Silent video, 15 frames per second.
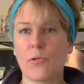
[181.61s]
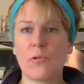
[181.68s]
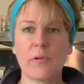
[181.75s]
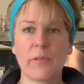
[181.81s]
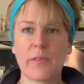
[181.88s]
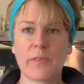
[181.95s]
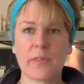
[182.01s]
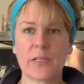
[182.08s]
all
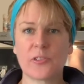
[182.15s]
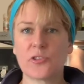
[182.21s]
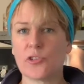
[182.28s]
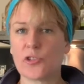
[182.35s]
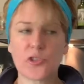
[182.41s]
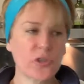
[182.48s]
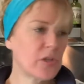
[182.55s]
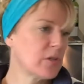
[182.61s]
of the things you
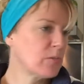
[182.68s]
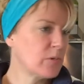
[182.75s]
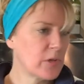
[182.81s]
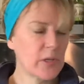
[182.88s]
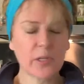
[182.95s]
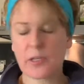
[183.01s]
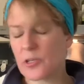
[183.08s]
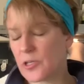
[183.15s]
shoulda,
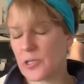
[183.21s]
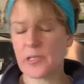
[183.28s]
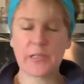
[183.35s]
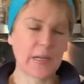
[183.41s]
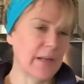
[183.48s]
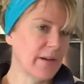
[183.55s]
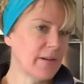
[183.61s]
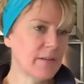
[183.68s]
woulda, coulda
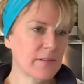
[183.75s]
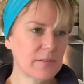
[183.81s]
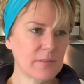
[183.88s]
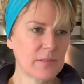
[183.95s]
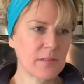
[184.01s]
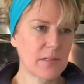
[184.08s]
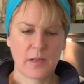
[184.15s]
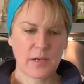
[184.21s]
done.
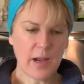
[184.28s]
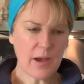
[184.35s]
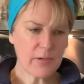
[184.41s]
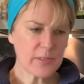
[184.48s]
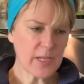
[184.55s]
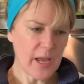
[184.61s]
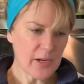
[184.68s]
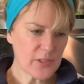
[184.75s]
Now
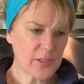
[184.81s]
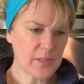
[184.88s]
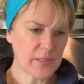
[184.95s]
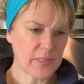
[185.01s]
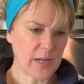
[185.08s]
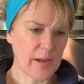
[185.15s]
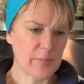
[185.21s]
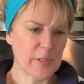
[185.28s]
is actually the
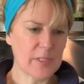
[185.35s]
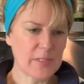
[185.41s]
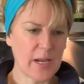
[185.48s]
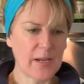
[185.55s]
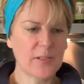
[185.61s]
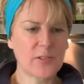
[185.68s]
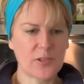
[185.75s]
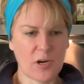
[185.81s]
time to
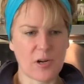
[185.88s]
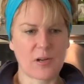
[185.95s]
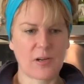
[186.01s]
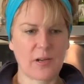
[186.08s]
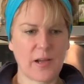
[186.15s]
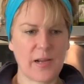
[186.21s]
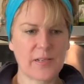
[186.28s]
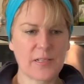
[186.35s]
take stock
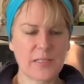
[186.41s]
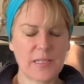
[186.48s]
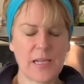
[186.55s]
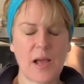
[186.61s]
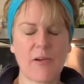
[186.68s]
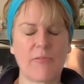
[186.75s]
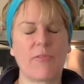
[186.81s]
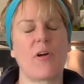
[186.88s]
and to see
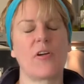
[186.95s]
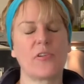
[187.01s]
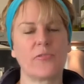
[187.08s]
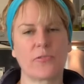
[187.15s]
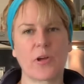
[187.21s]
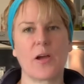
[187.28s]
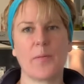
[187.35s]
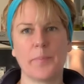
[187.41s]
how far
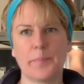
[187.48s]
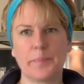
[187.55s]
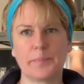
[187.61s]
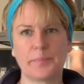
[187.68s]
you've come.